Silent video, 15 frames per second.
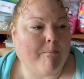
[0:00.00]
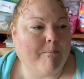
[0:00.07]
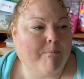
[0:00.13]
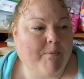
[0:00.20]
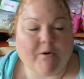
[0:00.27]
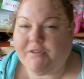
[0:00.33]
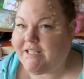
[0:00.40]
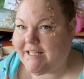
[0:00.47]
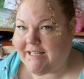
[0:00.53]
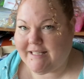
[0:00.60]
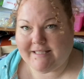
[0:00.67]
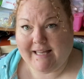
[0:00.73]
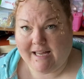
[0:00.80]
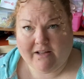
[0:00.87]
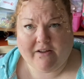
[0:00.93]

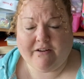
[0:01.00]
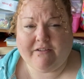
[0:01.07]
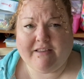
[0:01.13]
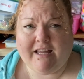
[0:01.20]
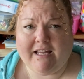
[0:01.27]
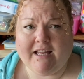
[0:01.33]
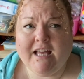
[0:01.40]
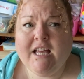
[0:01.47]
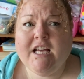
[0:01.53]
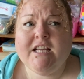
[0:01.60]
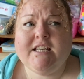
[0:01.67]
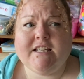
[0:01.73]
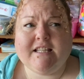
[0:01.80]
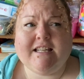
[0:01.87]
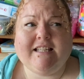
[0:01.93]
bodies, that kind of thing,
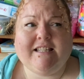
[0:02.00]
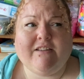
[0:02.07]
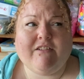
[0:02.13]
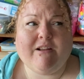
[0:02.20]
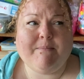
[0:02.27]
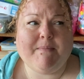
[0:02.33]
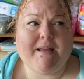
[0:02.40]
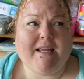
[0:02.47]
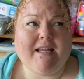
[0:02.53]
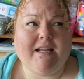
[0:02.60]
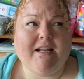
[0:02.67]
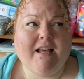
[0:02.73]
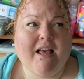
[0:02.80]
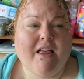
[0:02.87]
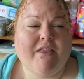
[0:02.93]
doesn't necessarily
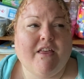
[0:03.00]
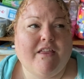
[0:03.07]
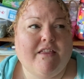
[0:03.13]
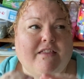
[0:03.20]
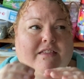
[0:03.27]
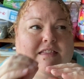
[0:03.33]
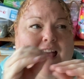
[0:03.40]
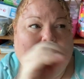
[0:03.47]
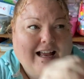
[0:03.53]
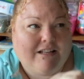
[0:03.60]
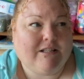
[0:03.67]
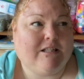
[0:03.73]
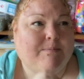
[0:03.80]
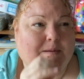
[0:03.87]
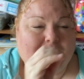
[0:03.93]
mean that that
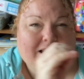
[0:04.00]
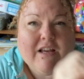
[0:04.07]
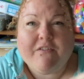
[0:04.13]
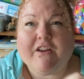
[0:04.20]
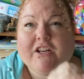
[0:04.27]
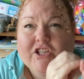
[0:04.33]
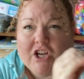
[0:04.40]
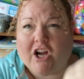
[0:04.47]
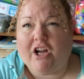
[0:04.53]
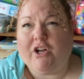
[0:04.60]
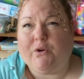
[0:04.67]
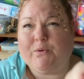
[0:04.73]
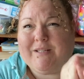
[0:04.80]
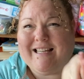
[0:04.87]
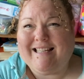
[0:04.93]
specific
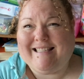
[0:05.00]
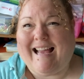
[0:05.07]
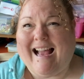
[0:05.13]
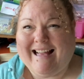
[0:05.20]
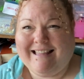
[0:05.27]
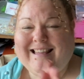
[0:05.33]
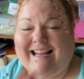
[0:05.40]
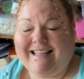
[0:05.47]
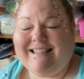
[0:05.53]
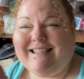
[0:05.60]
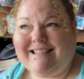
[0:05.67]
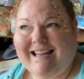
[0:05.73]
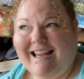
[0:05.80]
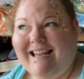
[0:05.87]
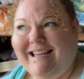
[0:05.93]
child is at that
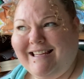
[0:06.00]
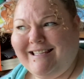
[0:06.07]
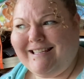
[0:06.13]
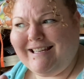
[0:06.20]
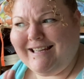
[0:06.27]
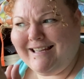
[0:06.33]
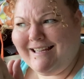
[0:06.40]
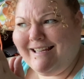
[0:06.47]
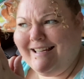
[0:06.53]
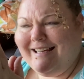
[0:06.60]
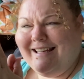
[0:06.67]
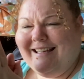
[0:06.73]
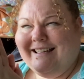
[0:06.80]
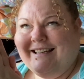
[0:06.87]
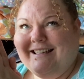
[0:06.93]
stage
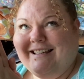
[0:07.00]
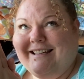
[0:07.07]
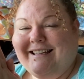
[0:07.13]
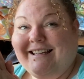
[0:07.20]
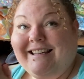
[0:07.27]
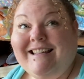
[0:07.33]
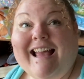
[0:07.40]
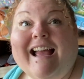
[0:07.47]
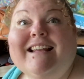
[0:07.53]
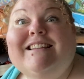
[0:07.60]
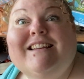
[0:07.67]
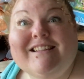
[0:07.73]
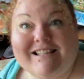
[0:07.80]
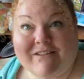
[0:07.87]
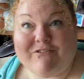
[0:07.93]
yet,
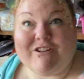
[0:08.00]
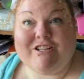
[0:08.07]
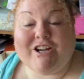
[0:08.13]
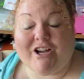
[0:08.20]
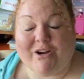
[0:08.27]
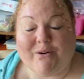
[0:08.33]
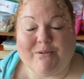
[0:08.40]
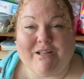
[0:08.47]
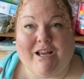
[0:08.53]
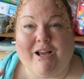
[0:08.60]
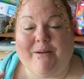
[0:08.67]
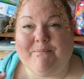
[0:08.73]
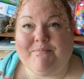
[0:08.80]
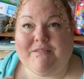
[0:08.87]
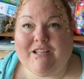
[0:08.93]
because every child
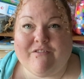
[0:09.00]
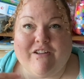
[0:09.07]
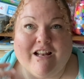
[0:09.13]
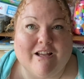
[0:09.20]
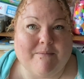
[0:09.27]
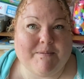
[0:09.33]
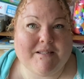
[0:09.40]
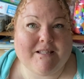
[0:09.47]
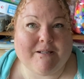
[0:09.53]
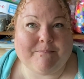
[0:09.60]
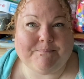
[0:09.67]
develops